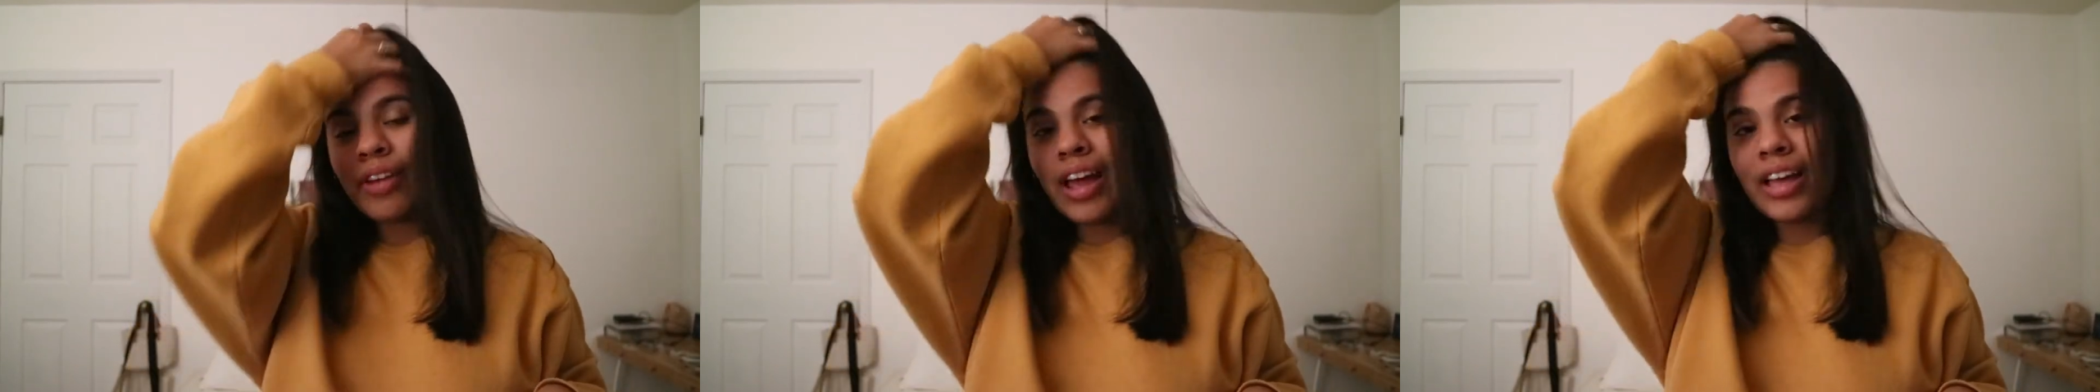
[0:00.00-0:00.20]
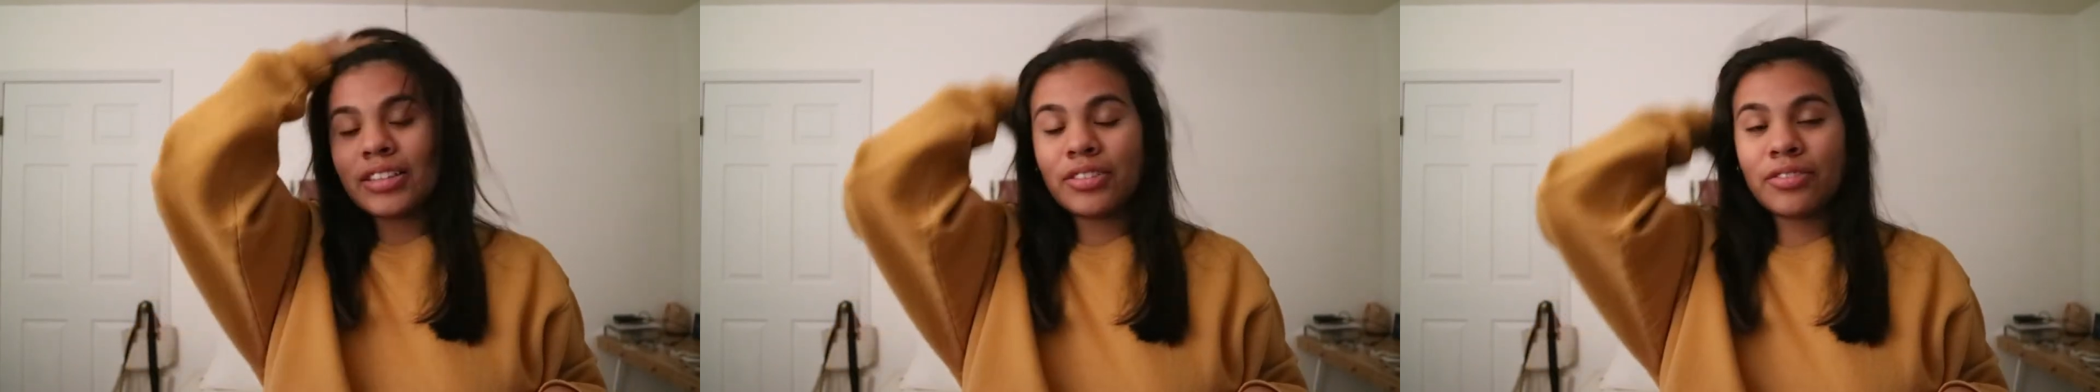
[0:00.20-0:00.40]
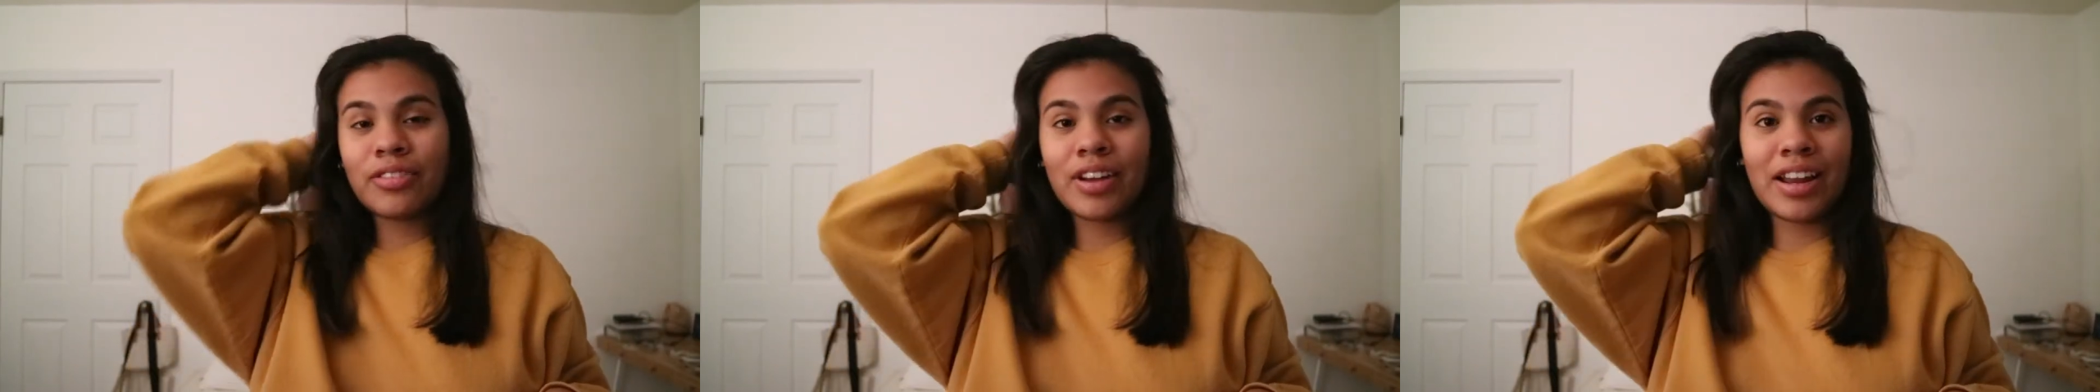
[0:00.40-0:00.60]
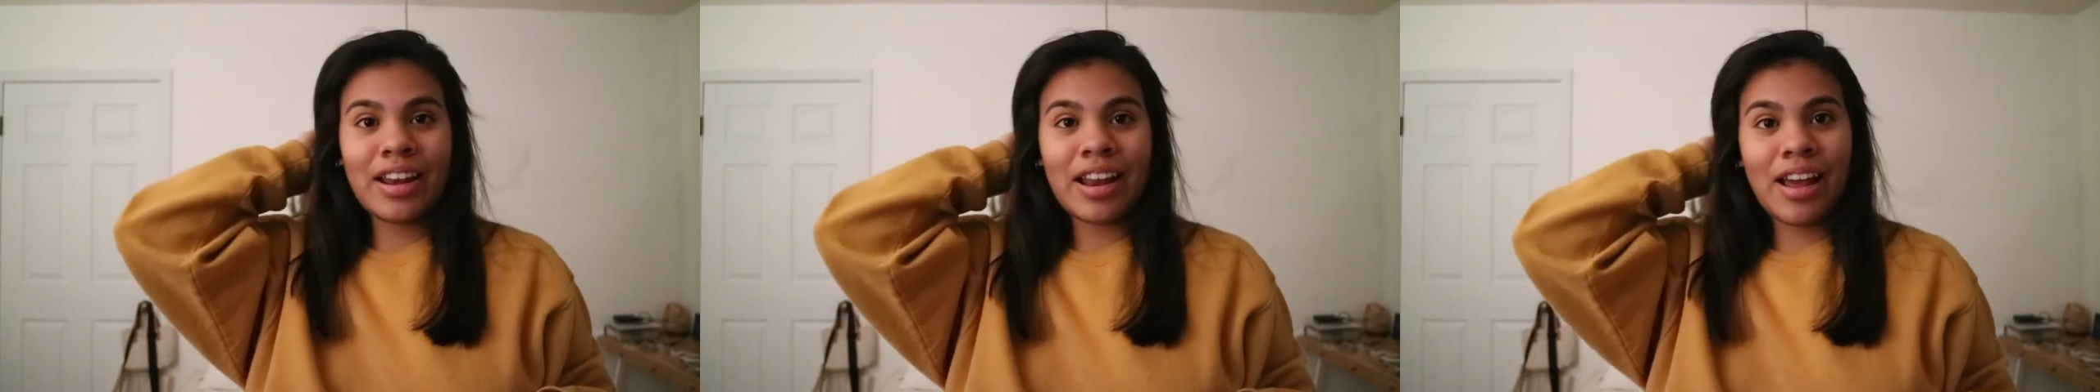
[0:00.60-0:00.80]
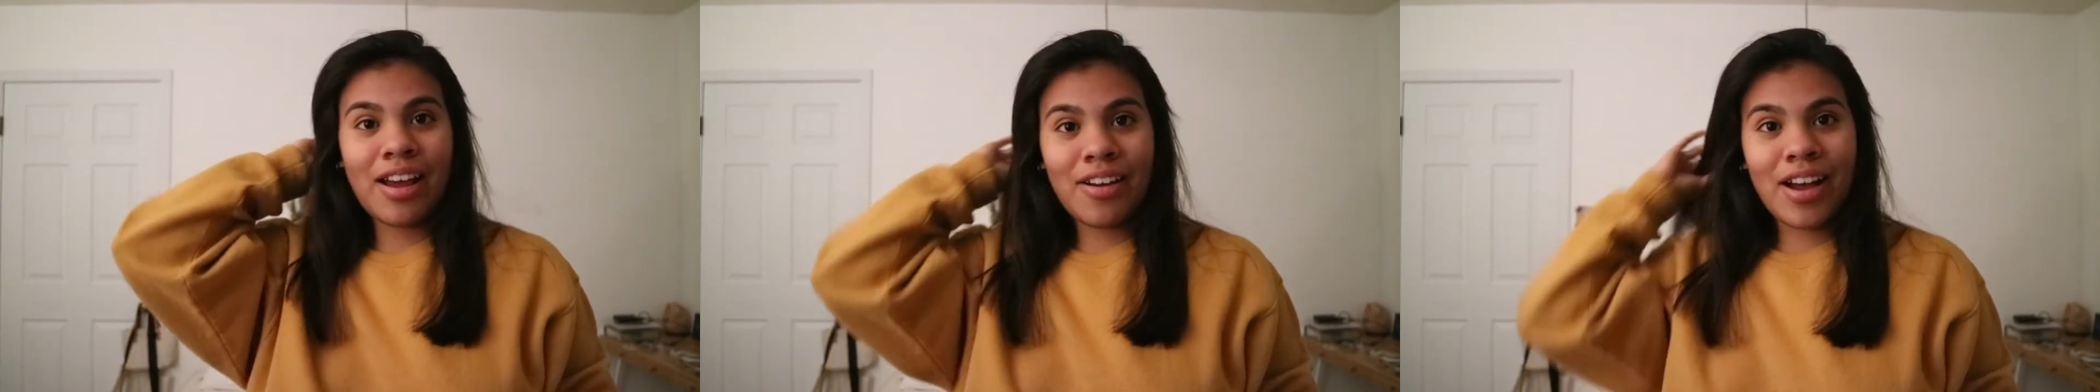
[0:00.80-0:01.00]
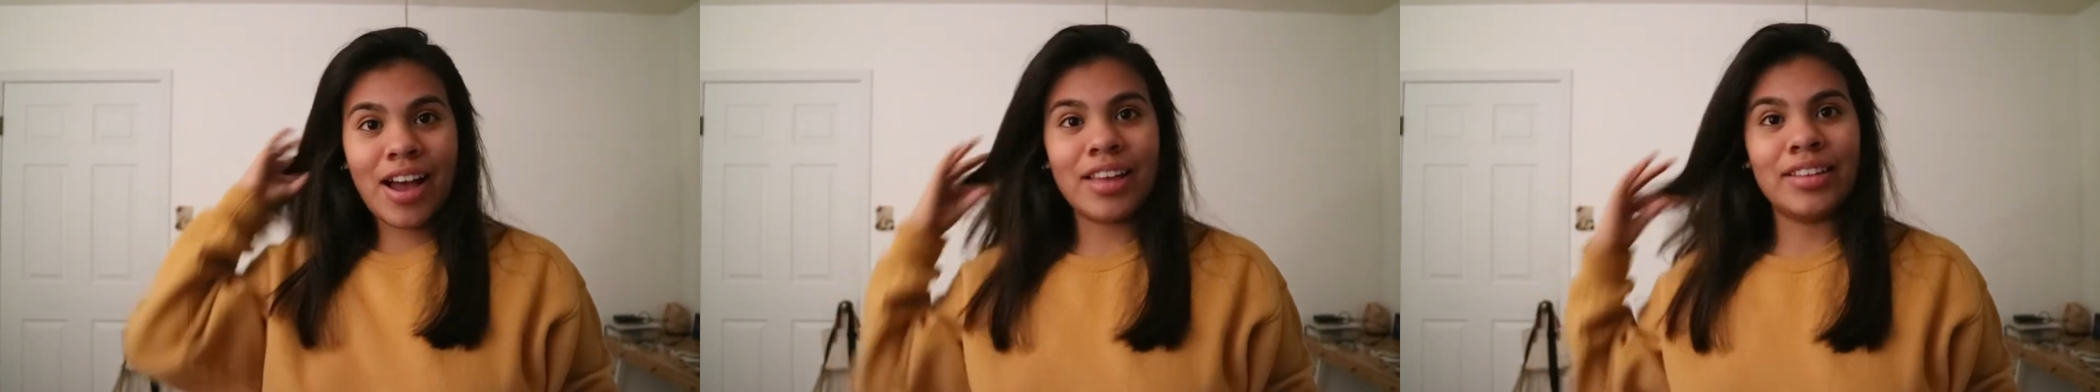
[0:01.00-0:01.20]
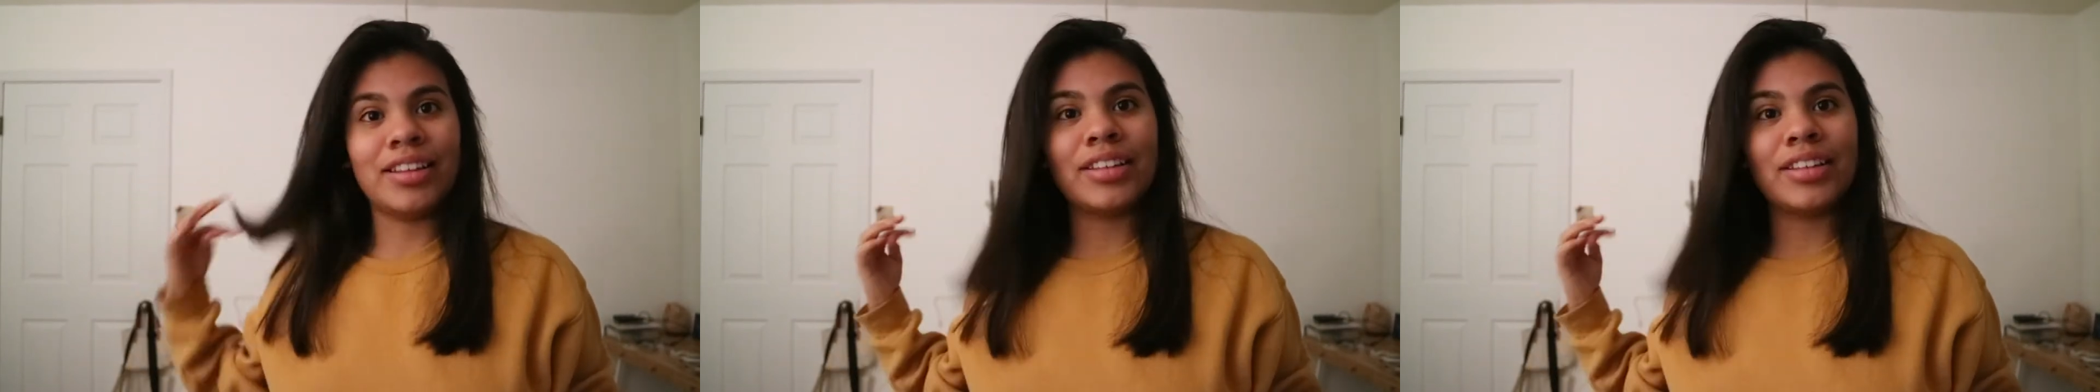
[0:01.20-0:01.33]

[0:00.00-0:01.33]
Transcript: as of right now I